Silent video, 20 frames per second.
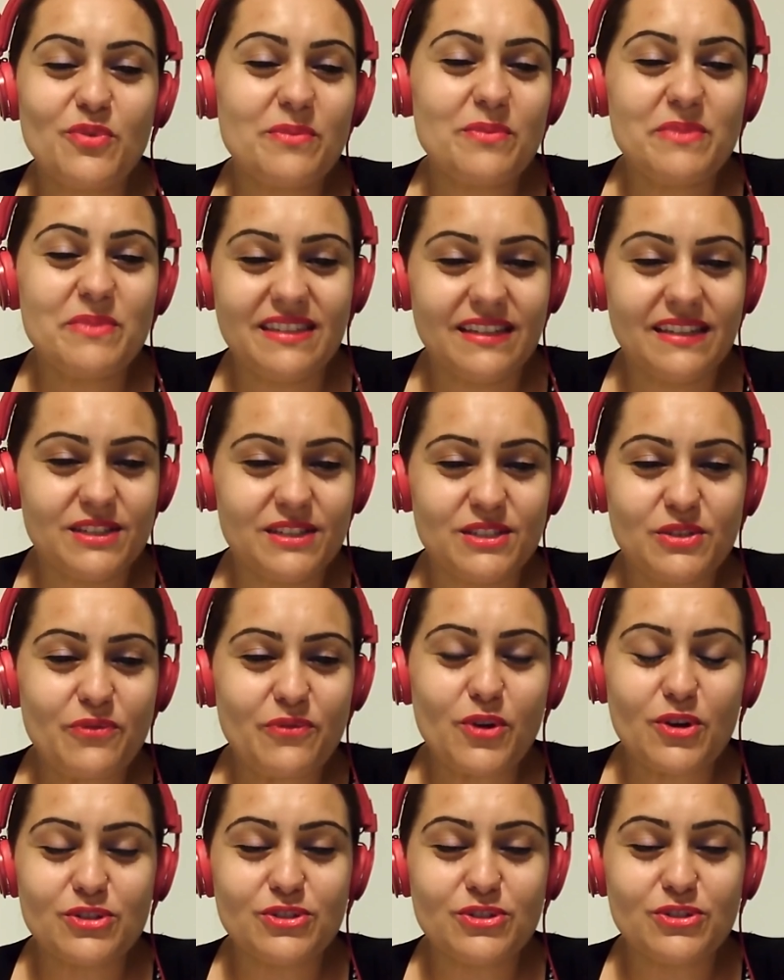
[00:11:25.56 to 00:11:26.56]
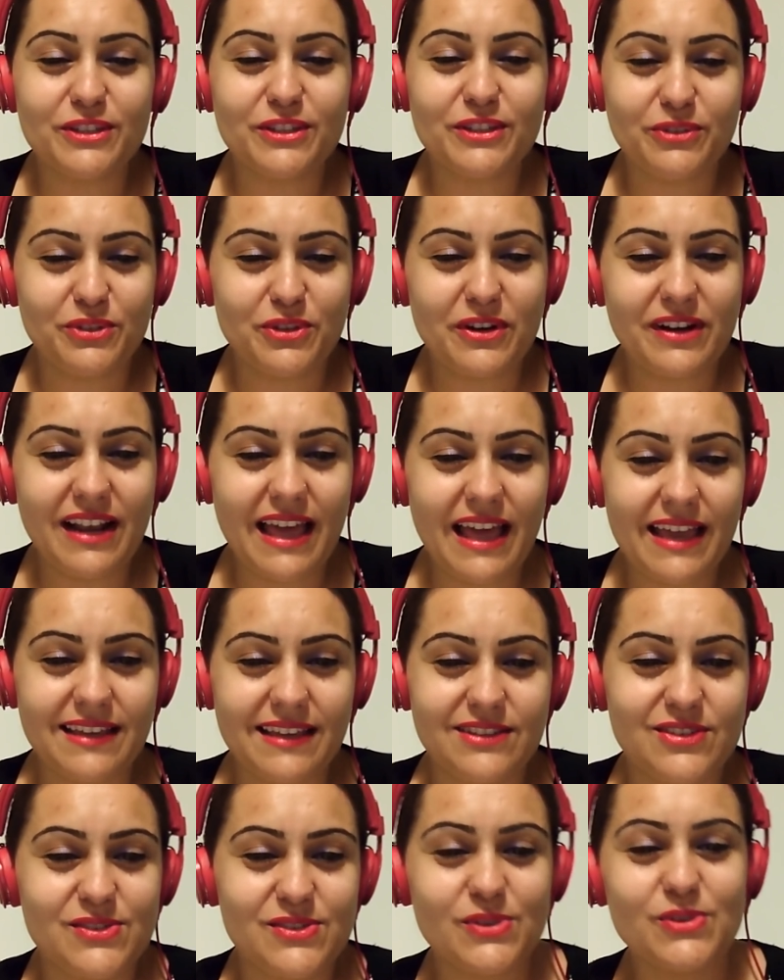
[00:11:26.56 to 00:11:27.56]
missing is, of course, talking to your
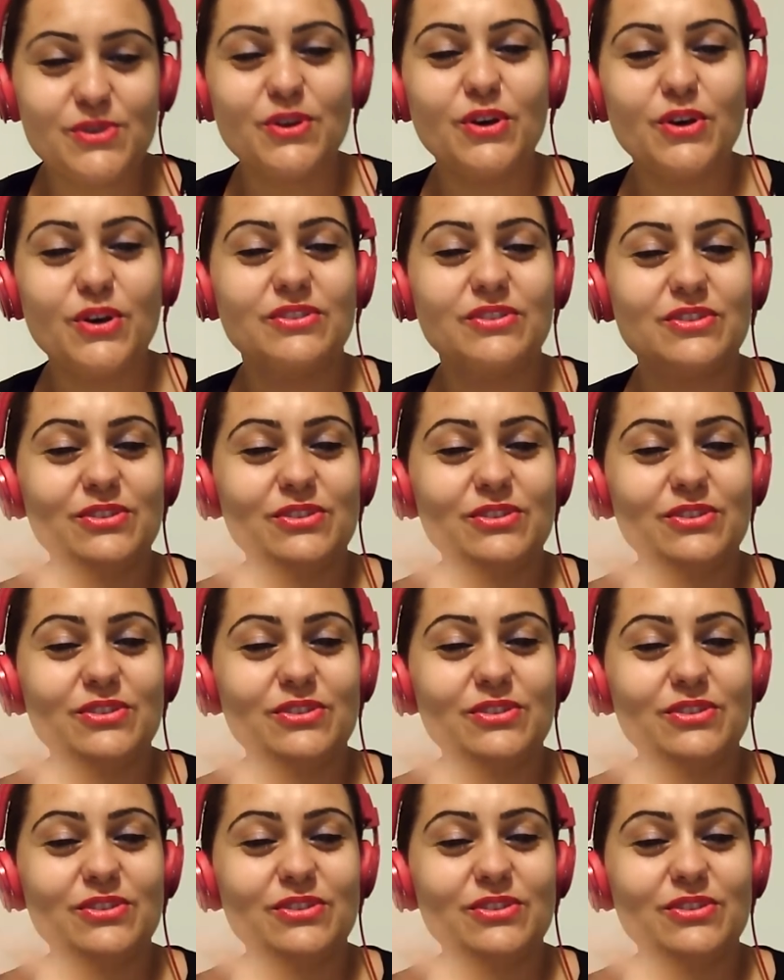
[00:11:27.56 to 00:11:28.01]
clients. So you got this